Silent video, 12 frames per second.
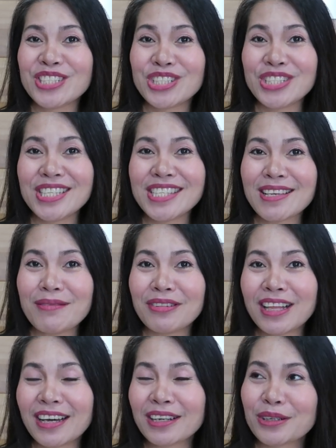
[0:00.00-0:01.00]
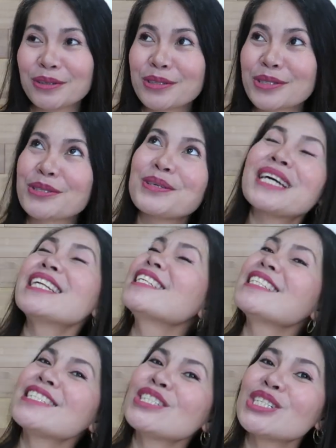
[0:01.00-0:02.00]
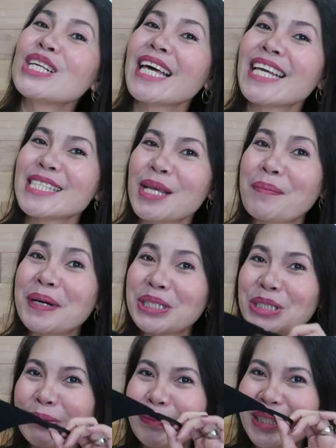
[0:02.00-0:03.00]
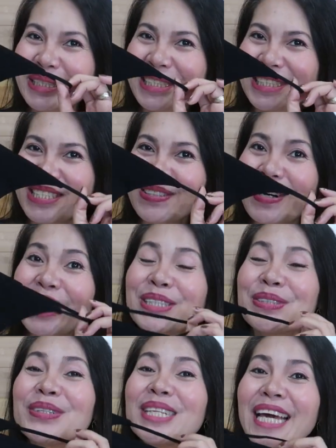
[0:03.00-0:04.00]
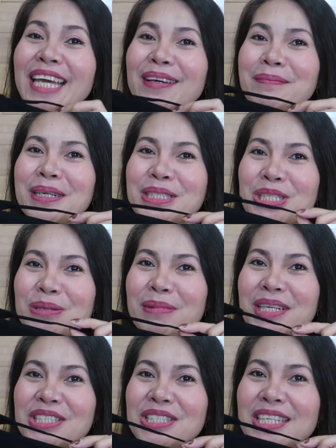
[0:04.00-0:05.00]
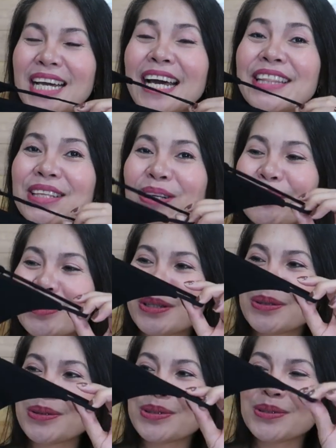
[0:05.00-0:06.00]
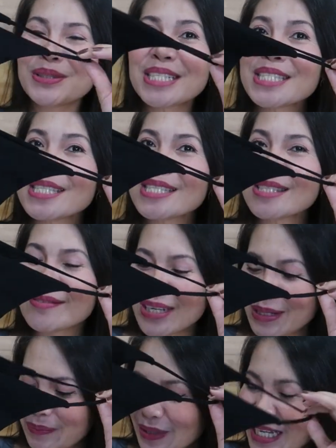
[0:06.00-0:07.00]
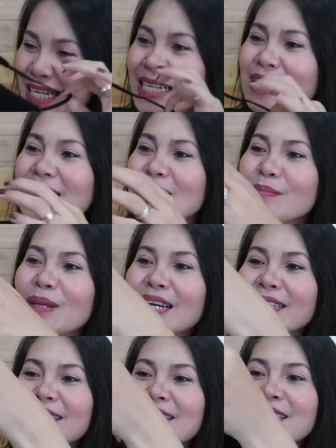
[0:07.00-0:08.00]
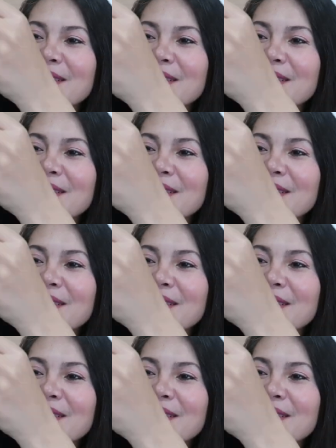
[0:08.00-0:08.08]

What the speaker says: She's a vlogger also, and she likes a matchy-matchy. So I do like matchy-matchy underwear too. So this is one is black.